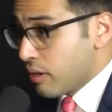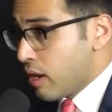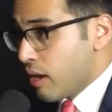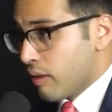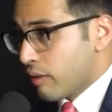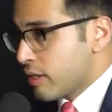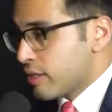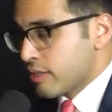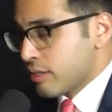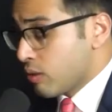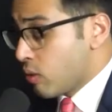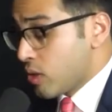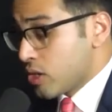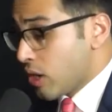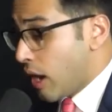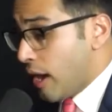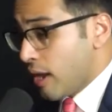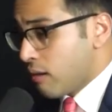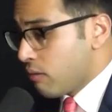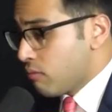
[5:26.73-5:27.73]
Yeah, that's the
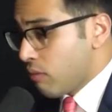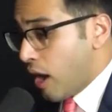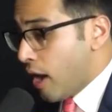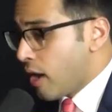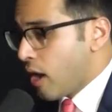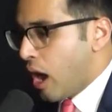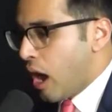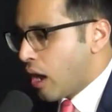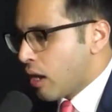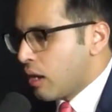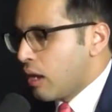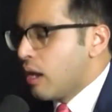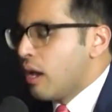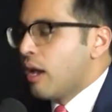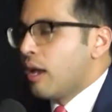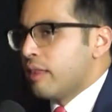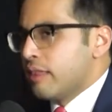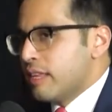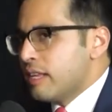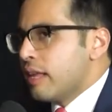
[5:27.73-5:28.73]
question. I don't... and
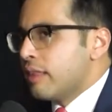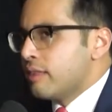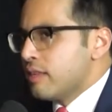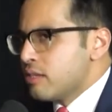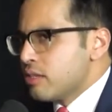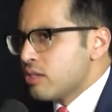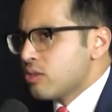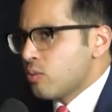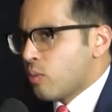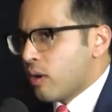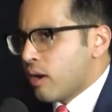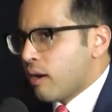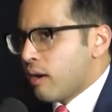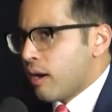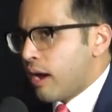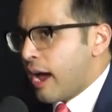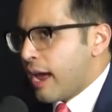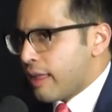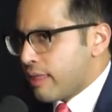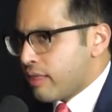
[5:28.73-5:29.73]
this is
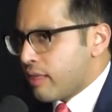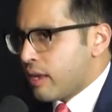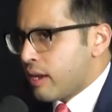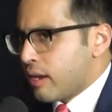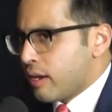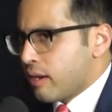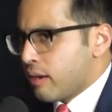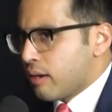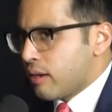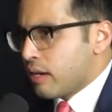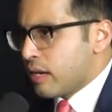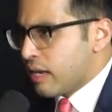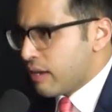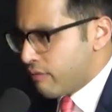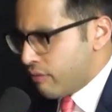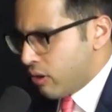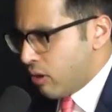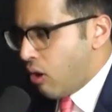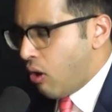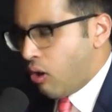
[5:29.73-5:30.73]
where I think,
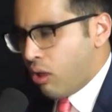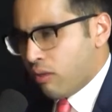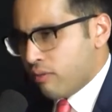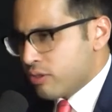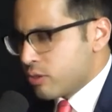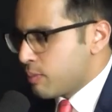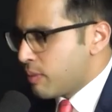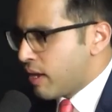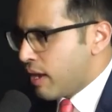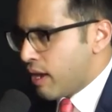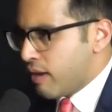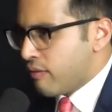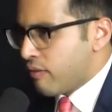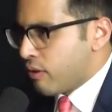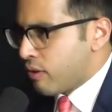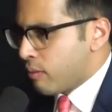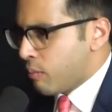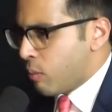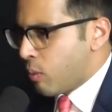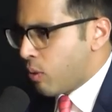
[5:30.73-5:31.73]
given all of his
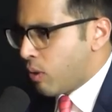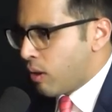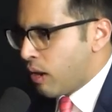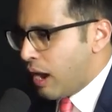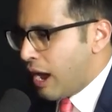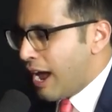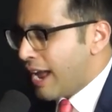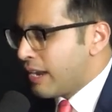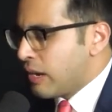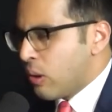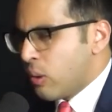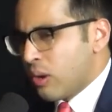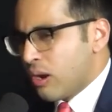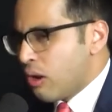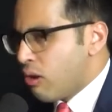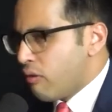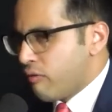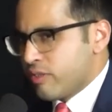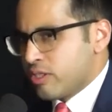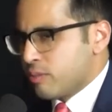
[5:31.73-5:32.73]
behavior and more, I don't
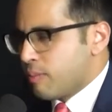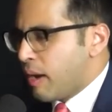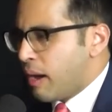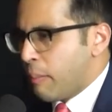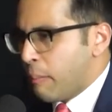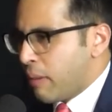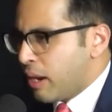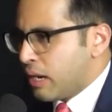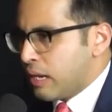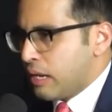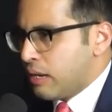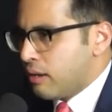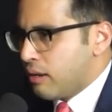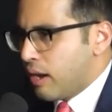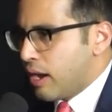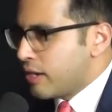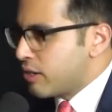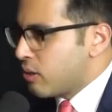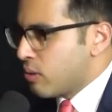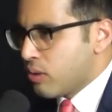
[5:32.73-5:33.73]
know if it's about money.
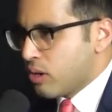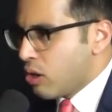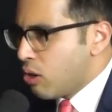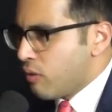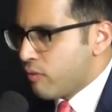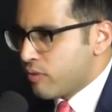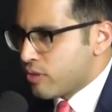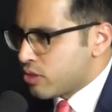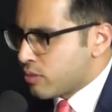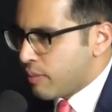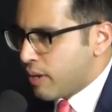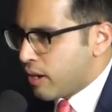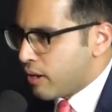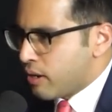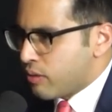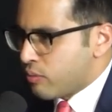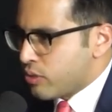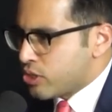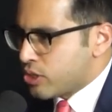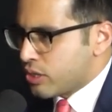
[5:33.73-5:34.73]
I don't know if it's about
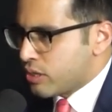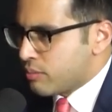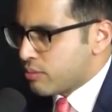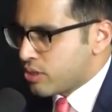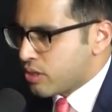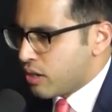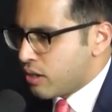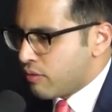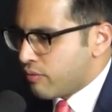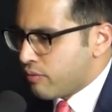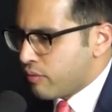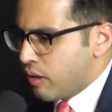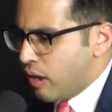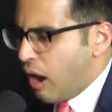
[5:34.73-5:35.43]
enriching himself.